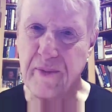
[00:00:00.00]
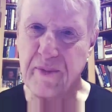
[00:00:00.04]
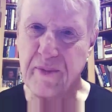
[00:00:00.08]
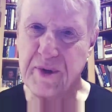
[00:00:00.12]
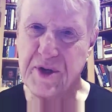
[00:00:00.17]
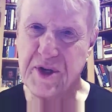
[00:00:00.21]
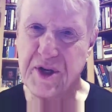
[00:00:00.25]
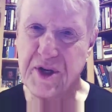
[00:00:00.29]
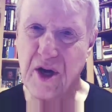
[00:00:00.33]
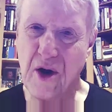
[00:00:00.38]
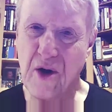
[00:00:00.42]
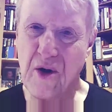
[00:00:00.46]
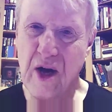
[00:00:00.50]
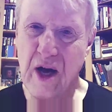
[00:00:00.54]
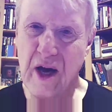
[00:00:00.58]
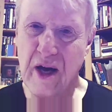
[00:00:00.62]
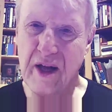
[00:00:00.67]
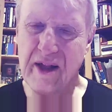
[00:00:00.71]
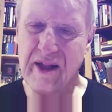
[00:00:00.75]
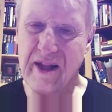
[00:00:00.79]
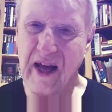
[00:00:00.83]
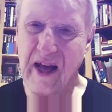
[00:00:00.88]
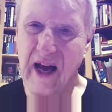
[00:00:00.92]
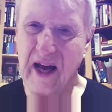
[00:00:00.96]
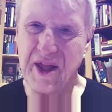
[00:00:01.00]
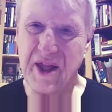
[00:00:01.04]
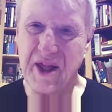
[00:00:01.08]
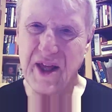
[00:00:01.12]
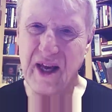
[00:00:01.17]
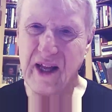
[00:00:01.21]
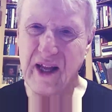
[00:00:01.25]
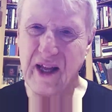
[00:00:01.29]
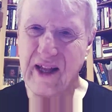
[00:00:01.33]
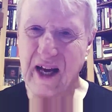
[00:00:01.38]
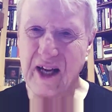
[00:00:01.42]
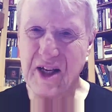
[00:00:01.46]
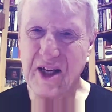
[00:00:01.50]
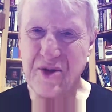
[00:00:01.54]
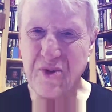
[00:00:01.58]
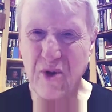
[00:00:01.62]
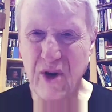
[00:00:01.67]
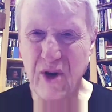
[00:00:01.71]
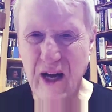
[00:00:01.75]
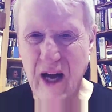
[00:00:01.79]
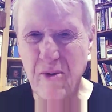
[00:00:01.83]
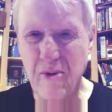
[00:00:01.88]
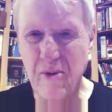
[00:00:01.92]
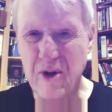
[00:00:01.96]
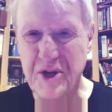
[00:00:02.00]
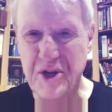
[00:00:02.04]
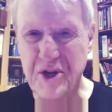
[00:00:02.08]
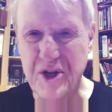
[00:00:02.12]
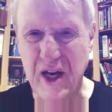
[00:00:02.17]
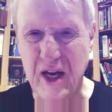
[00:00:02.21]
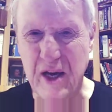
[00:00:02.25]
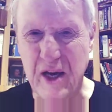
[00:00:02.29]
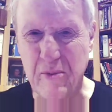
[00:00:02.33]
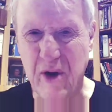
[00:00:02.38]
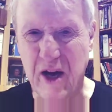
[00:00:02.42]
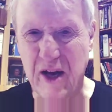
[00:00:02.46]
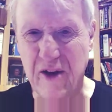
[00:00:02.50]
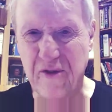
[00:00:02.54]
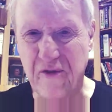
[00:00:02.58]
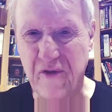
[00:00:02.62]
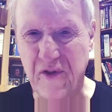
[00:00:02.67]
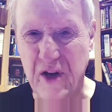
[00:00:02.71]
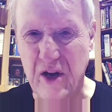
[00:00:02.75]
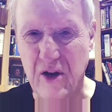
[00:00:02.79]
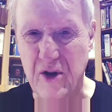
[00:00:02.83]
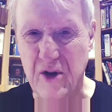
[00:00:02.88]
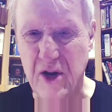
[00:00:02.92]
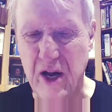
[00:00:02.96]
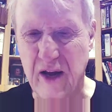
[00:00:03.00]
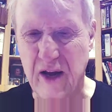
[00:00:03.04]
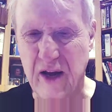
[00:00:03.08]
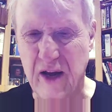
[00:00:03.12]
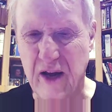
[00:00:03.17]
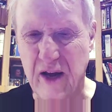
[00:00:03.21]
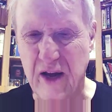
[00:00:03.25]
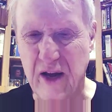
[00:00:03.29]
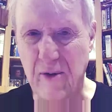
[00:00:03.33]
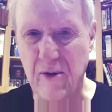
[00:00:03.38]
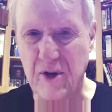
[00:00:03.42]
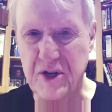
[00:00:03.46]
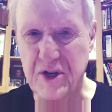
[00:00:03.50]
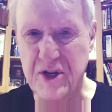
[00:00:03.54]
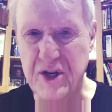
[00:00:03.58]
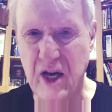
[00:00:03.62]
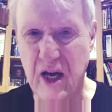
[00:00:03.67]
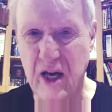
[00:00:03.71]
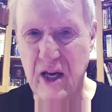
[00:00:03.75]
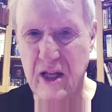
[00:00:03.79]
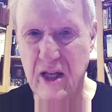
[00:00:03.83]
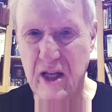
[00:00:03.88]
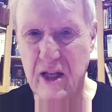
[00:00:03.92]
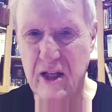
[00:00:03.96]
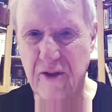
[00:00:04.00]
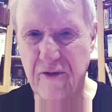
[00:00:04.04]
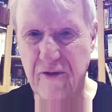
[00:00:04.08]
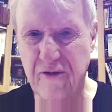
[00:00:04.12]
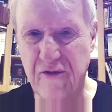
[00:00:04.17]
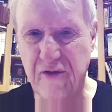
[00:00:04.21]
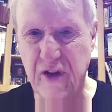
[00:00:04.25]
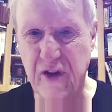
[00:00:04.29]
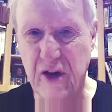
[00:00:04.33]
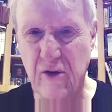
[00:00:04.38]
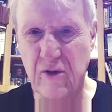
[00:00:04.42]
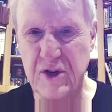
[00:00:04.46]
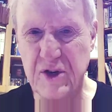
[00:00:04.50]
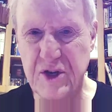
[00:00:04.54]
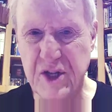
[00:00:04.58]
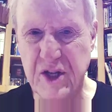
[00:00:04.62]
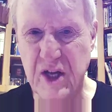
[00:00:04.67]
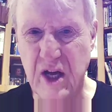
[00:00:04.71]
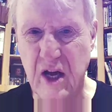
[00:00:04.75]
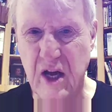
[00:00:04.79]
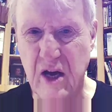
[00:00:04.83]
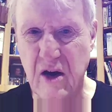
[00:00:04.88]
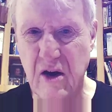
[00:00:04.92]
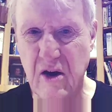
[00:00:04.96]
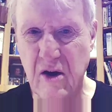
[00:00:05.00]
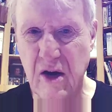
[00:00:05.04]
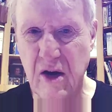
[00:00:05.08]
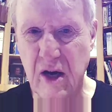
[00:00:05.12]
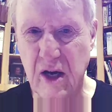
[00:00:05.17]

So I think that's what I would say about fear, David. I would say that the fear is there.